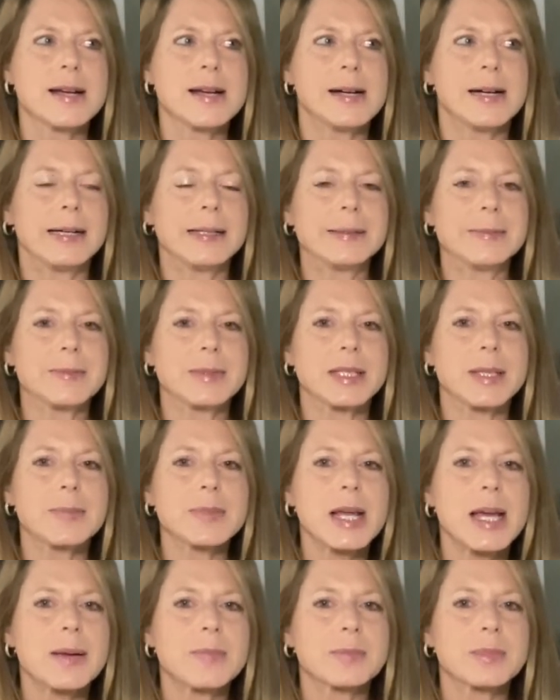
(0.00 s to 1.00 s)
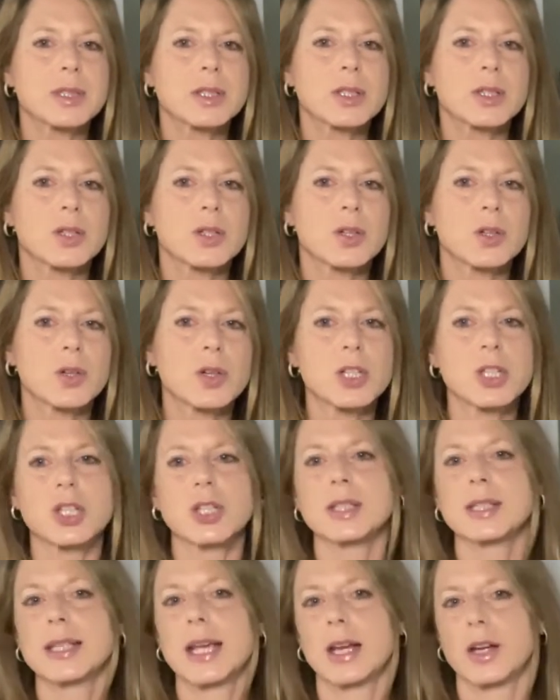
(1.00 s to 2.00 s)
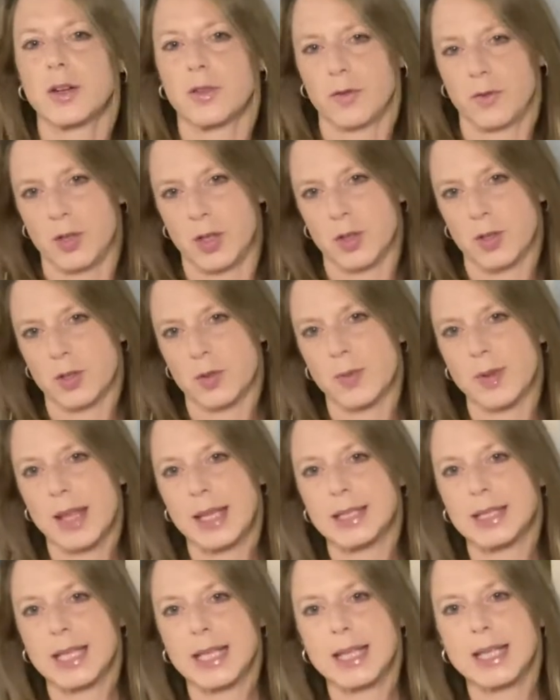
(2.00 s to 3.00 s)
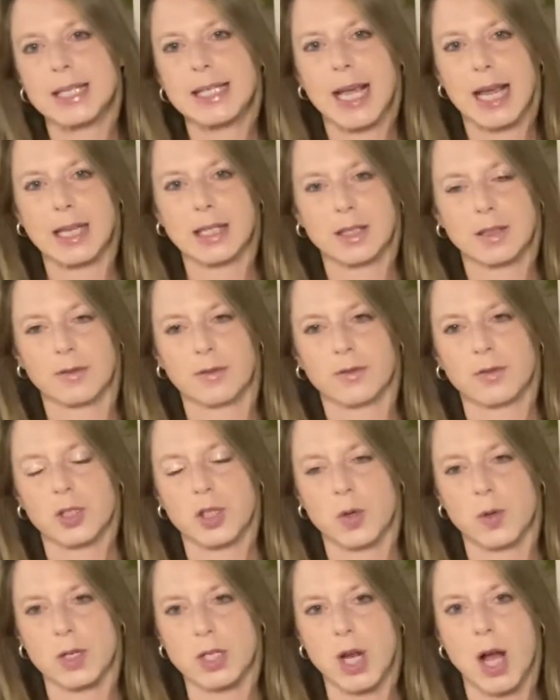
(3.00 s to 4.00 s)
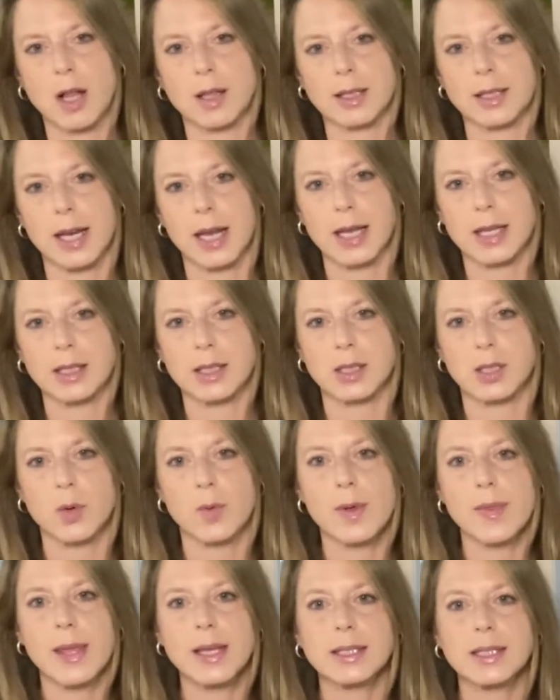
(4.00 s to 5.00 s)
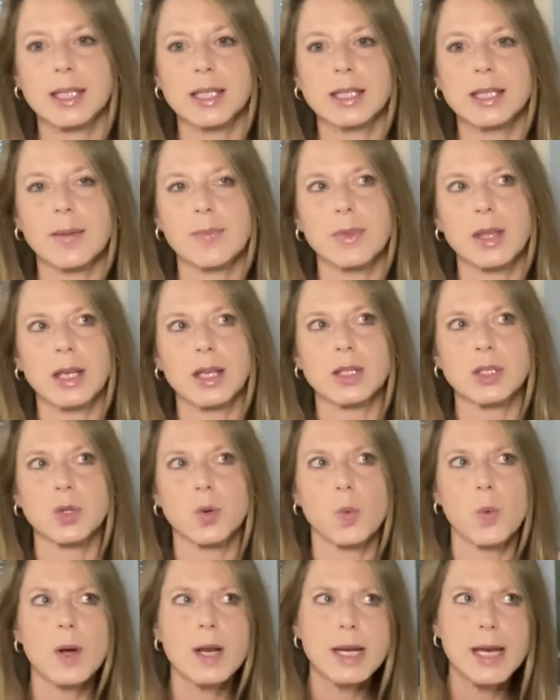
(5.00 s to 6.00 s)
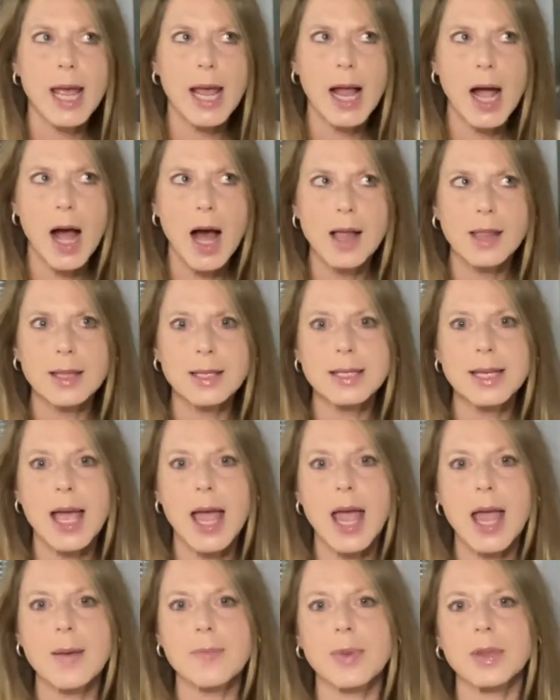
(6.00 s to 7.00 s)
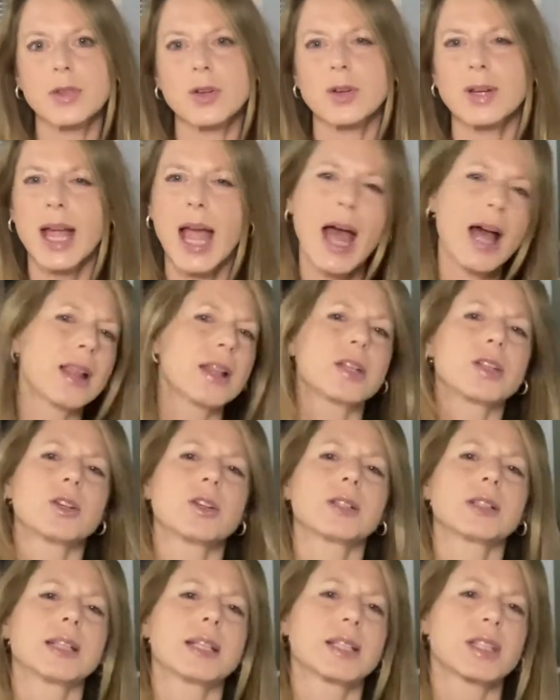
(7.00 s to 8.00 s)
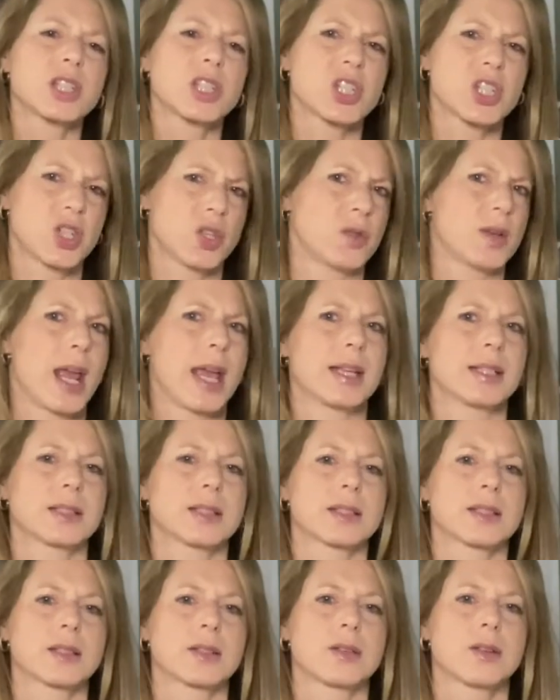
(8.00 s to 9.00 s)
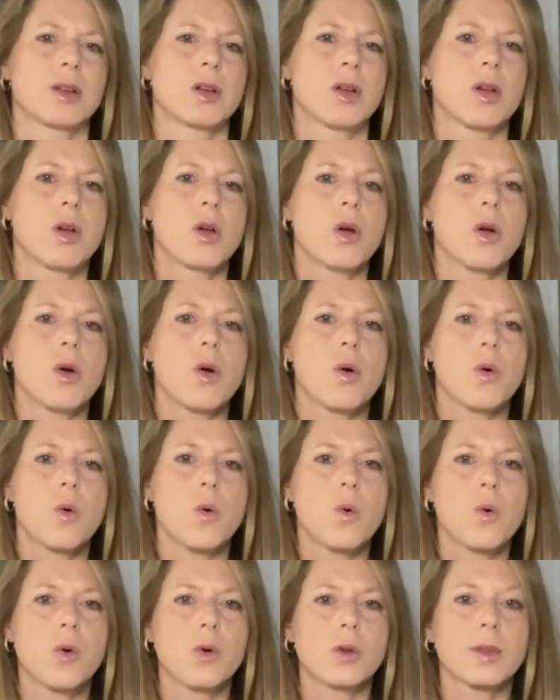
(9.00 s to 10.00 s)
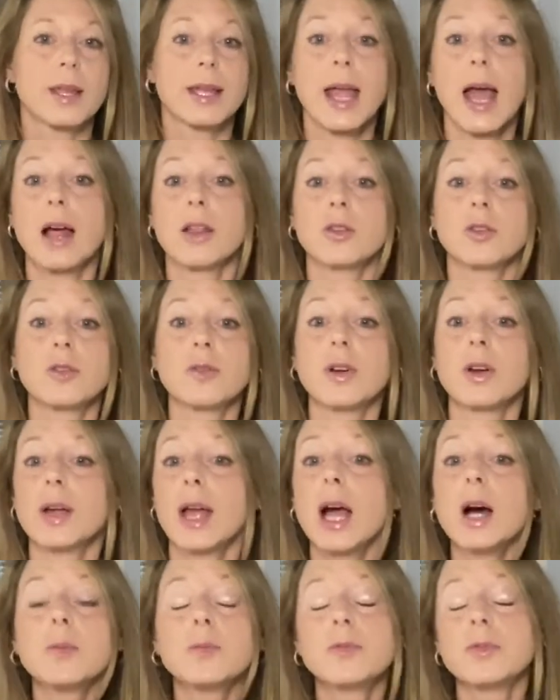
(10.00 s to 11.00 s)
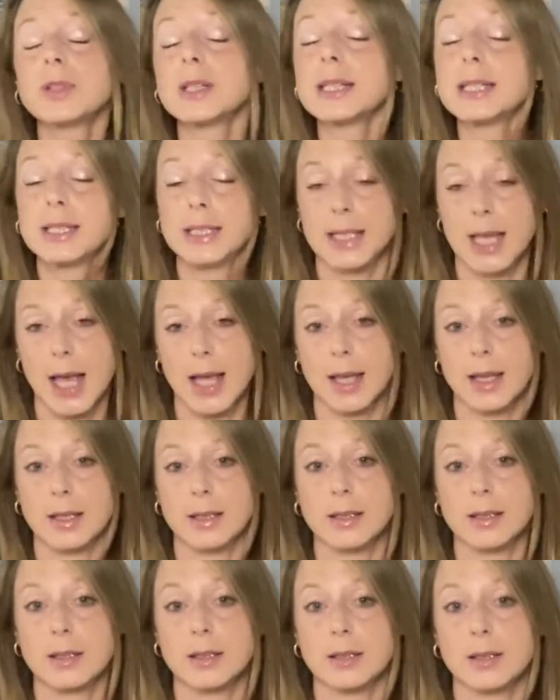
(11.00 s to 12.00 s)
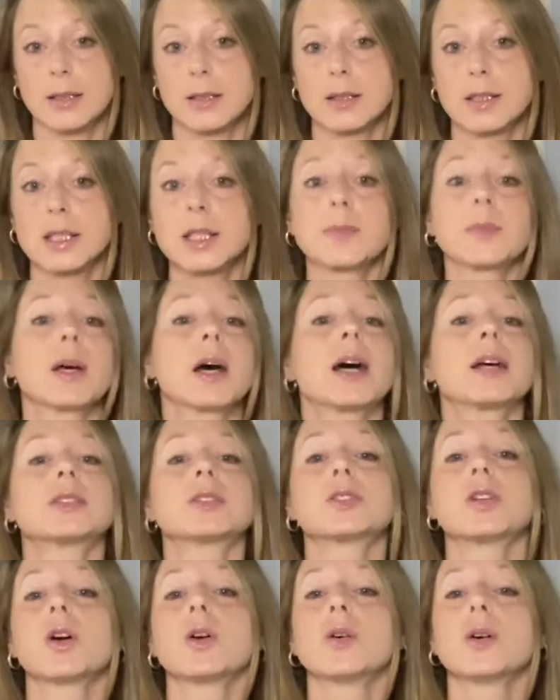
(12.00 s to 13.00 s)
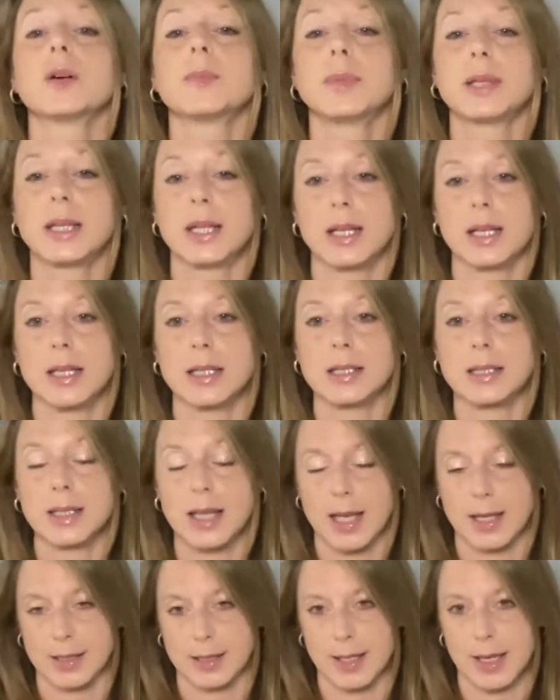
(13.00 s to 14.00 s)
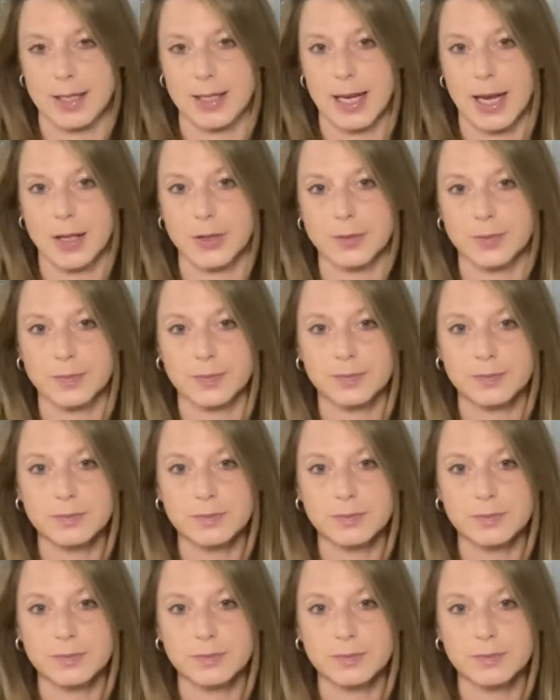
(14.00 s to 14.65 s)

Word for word: Um, sometimes Christians get confused when they see the dates of Jewish holidays, when they see something as a one day holiday, but their calendar lists two dates. Or the calendar very helpfully says, Simchas Torah begins at sundown.